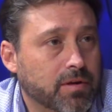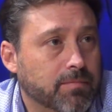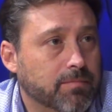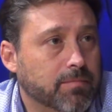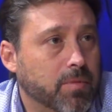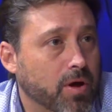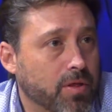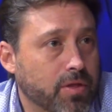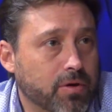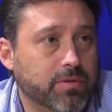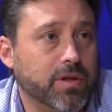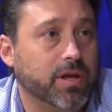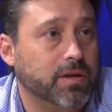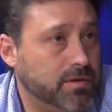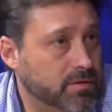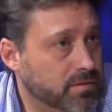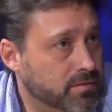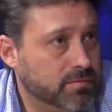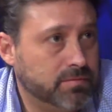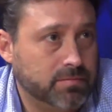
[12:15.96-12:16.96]
model
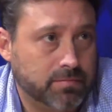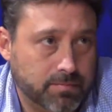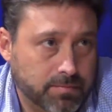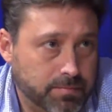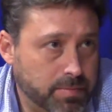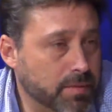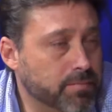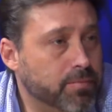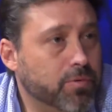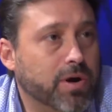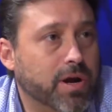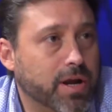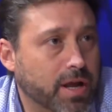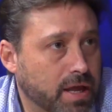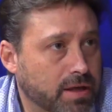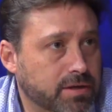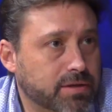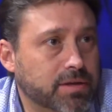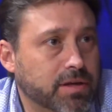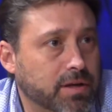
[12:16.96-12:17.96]
that people are
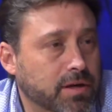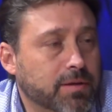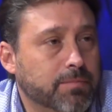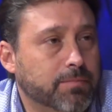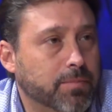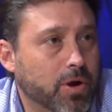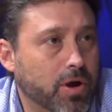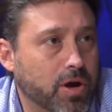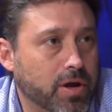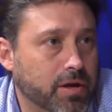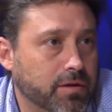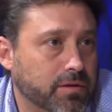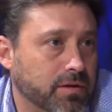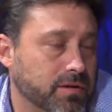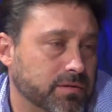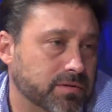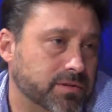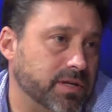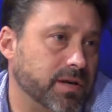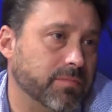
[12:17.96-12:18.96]
getting unemployed
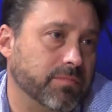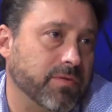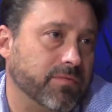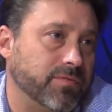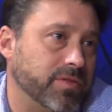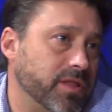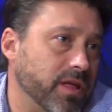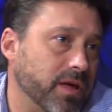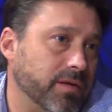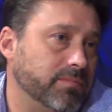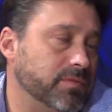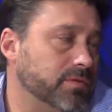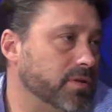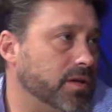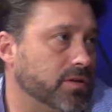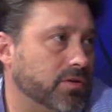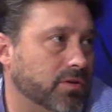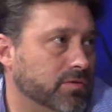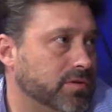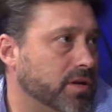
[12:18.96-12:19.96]
and some of them,
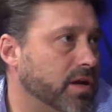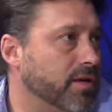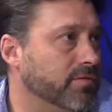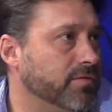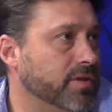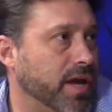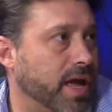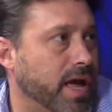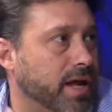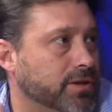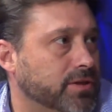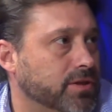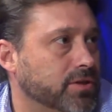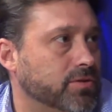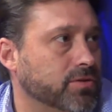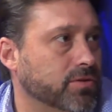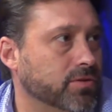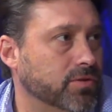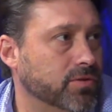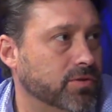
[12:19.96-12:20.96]
they don't have the
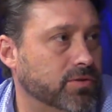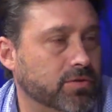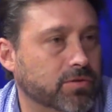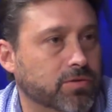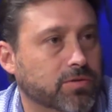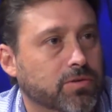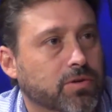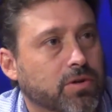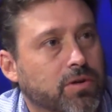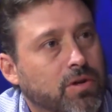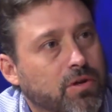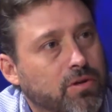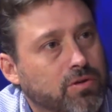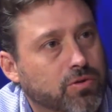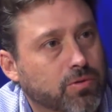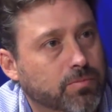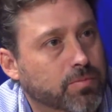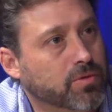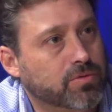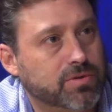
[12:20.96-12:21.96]
attitude to,
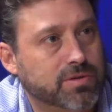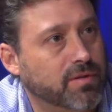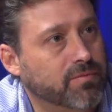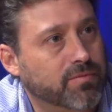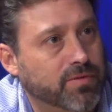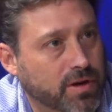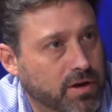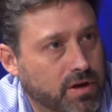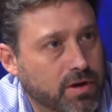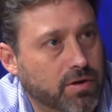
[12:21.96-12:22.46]
to build something